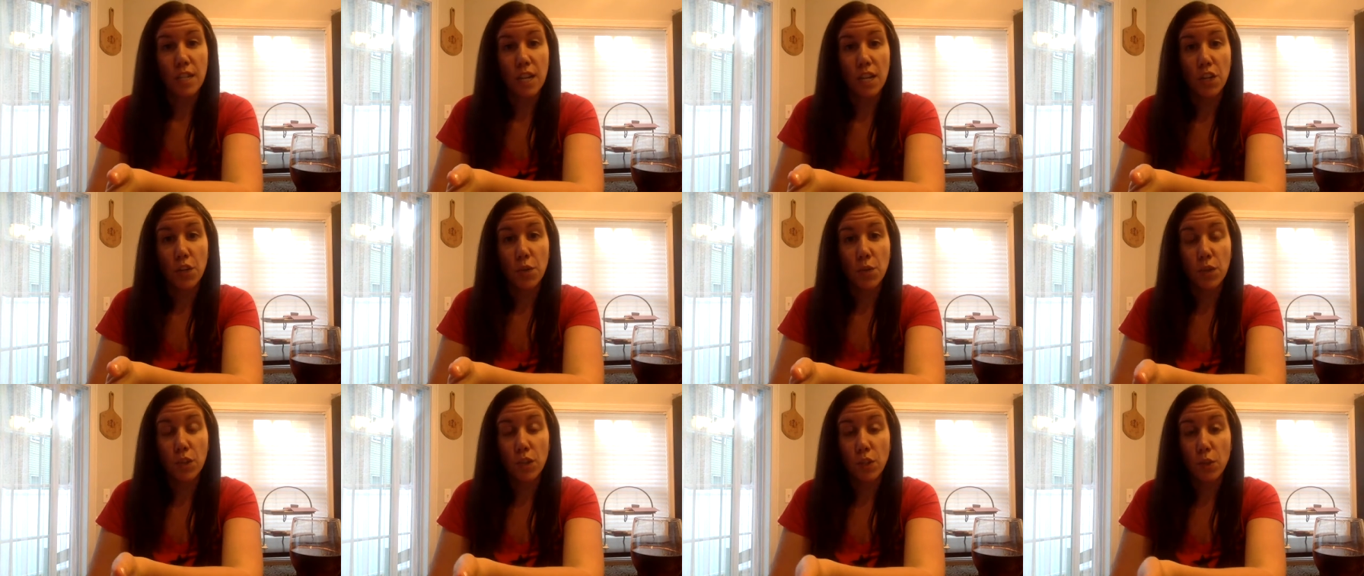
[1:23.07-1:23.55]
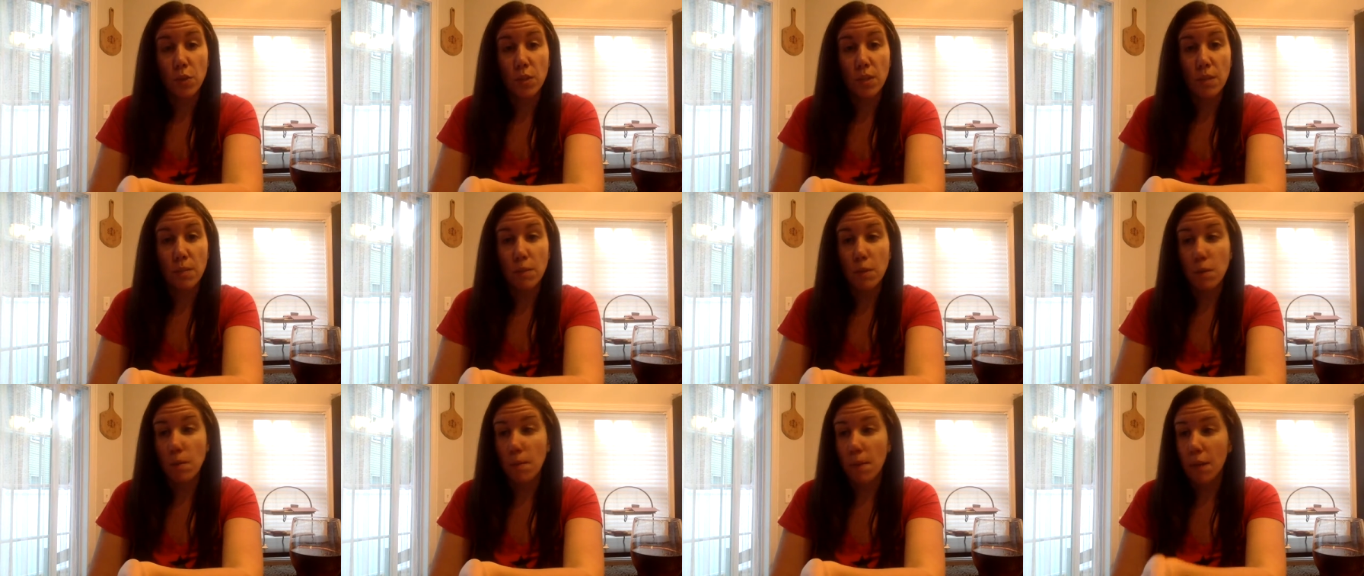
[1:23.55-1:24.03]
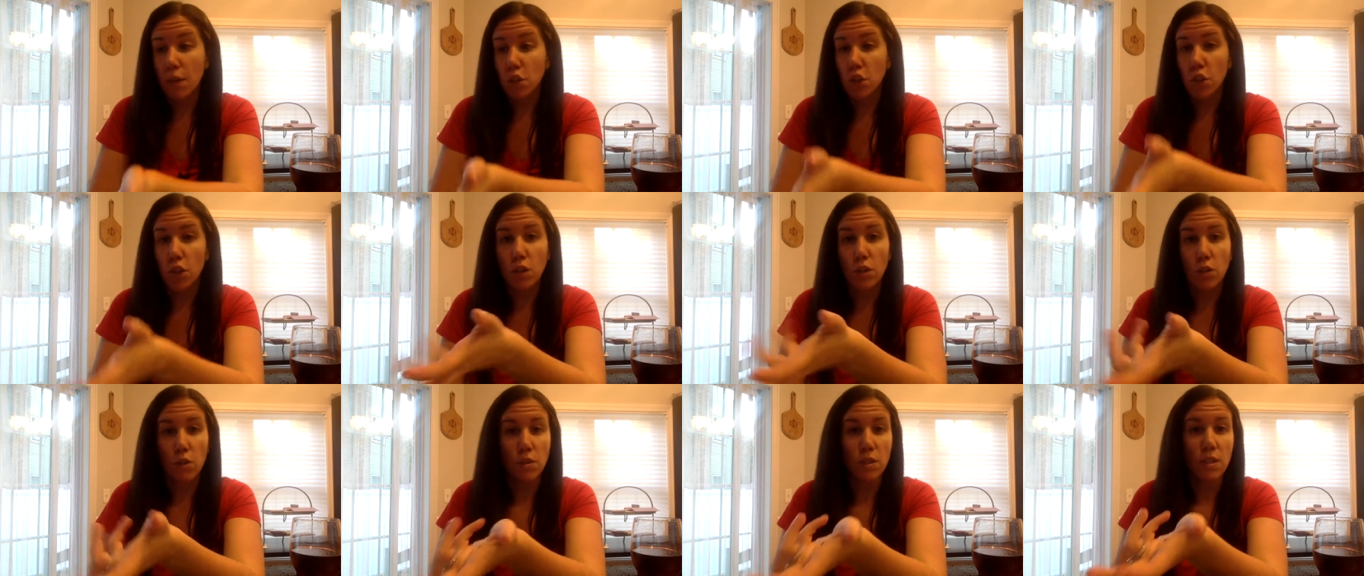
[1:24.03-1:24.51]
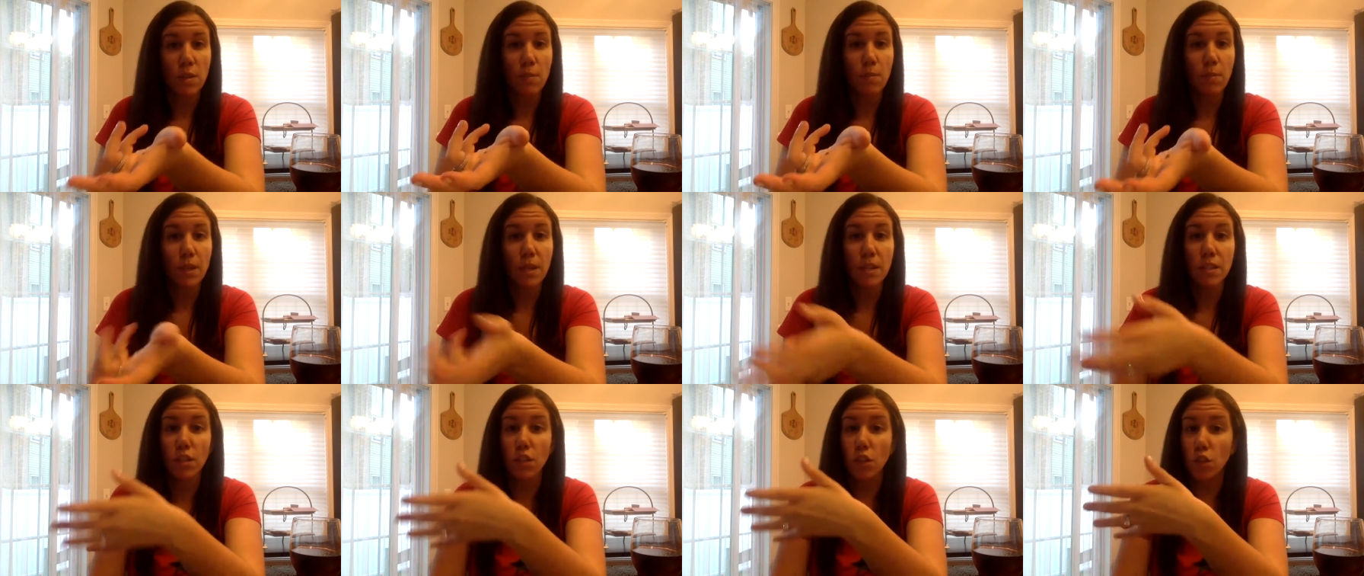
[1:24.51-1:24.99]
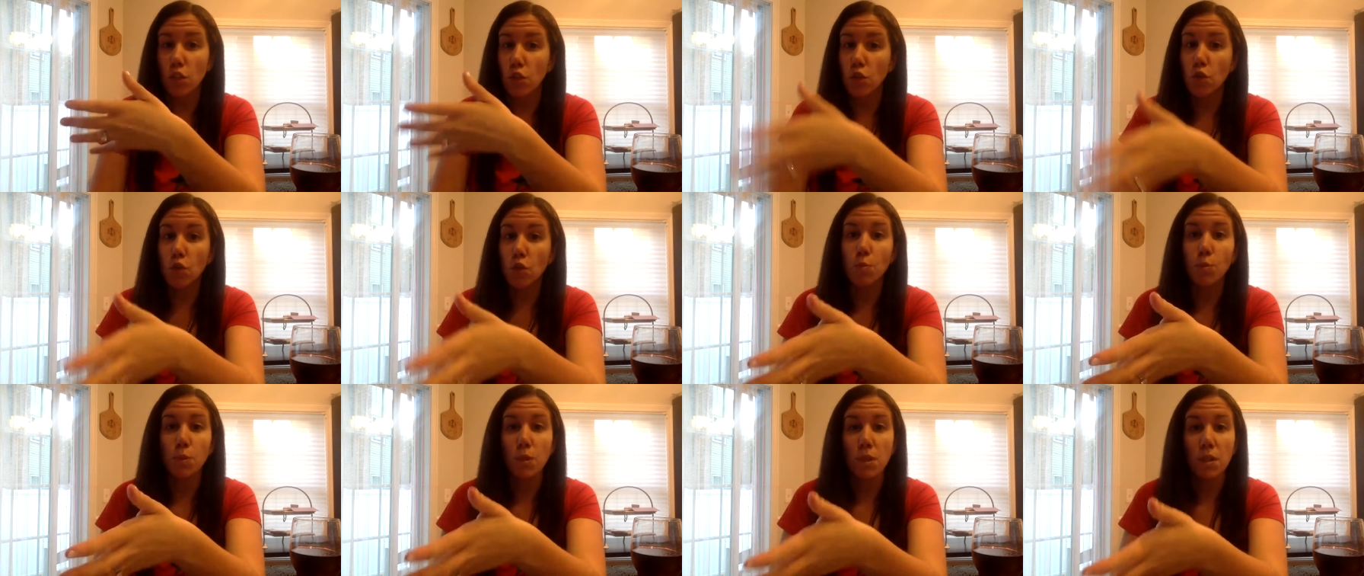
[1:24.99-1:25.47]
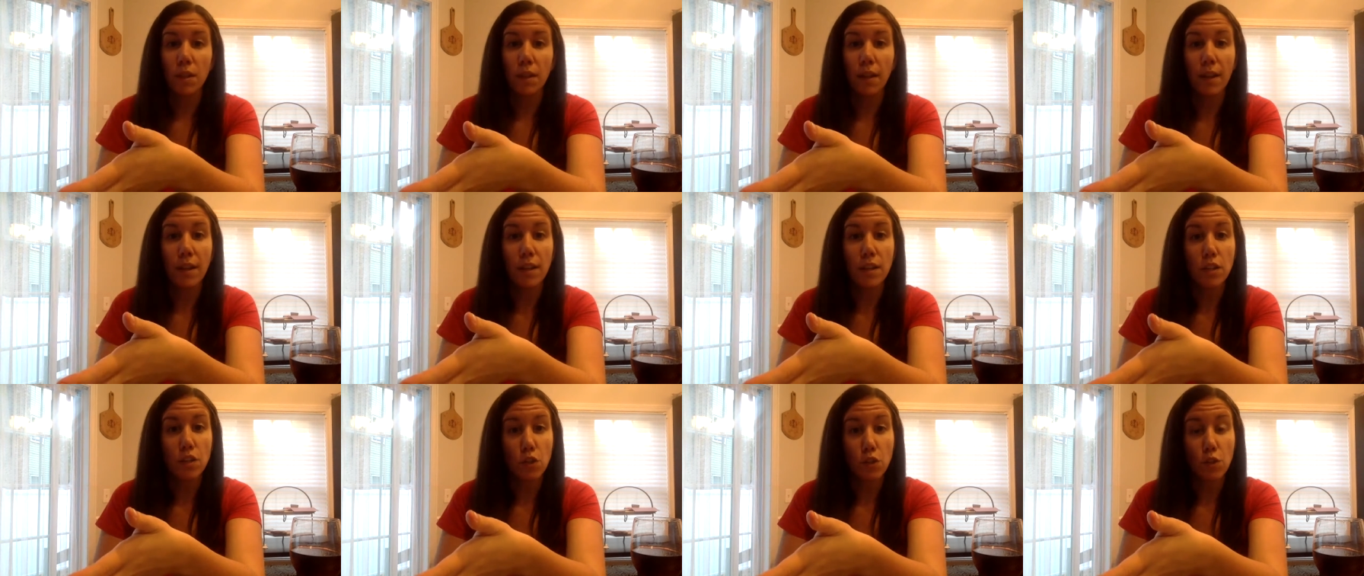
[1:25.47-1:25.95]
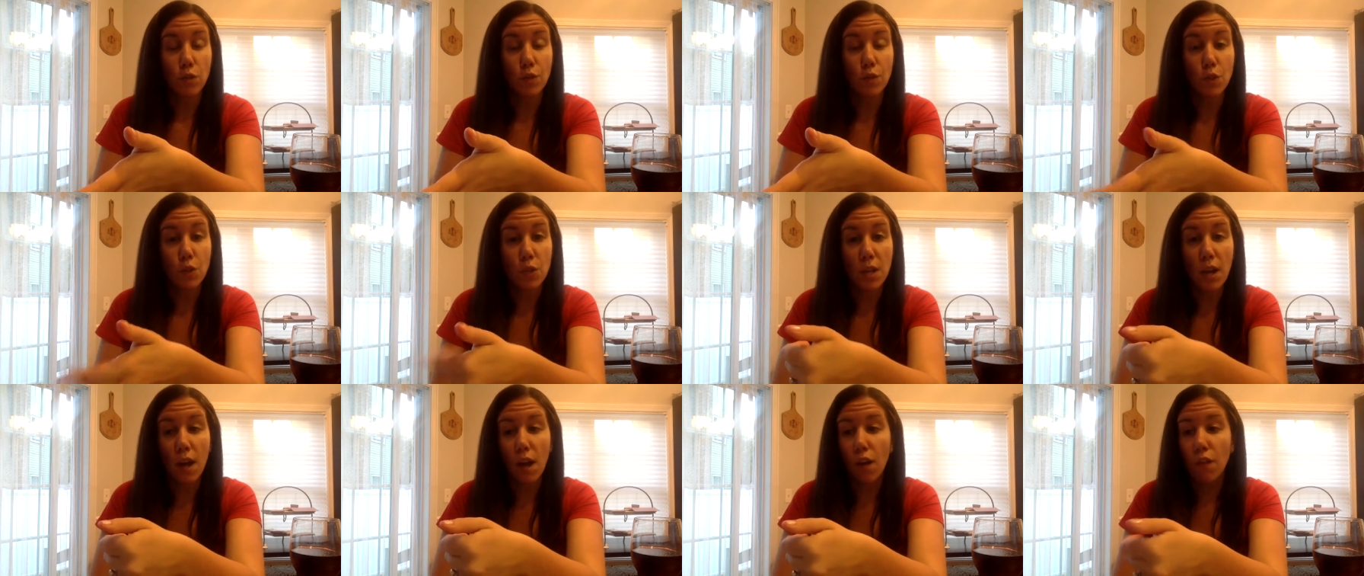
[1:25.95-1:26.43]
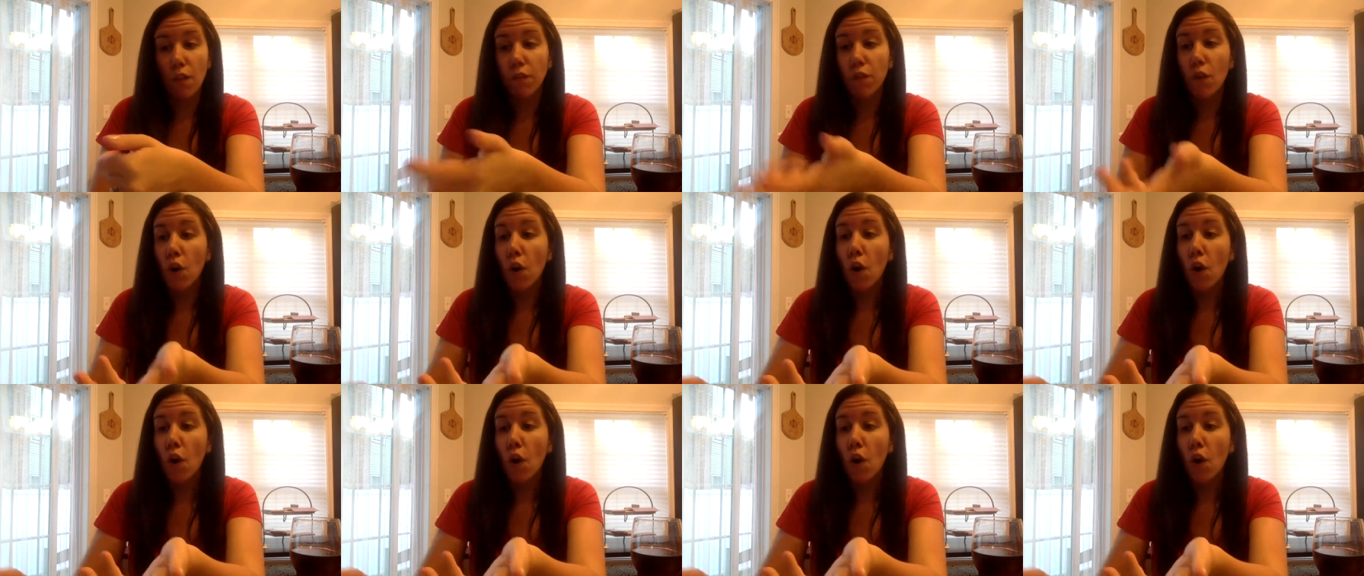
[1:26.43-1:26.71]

and you can use them to measure, so simply as a scoop to like serve yourself.